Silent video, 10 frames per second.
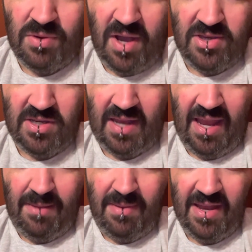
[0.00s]
Project,
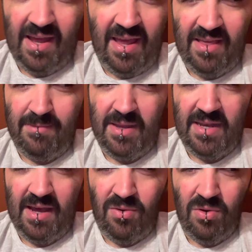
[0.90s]

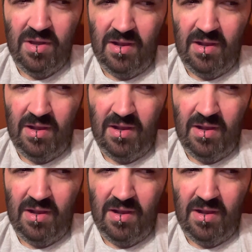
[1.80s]
adp.acb.org.